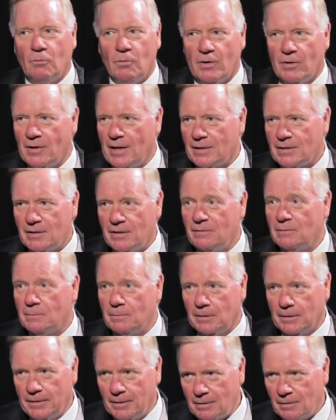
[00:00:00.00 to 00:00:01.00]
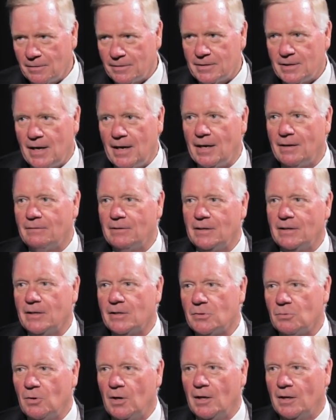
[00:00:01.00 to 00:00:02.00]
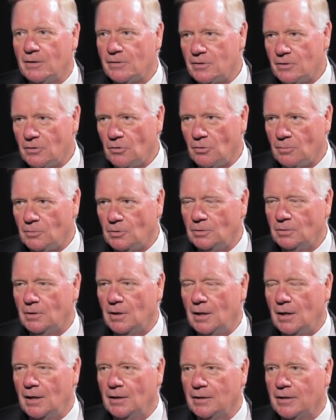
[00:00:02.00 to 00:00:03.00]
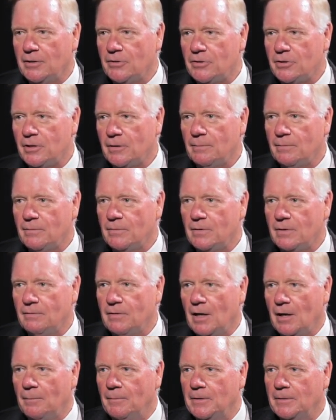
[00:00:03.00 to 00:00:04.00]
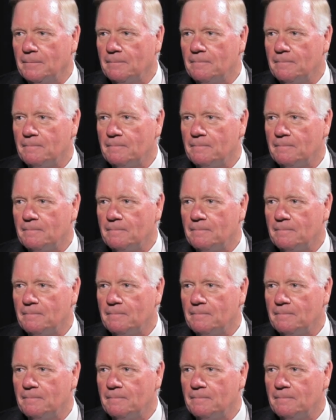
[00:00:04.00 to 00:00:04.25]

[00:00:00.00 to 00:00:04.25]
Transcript: whether that's even political side of it as well as mm. normal uh, leadership development.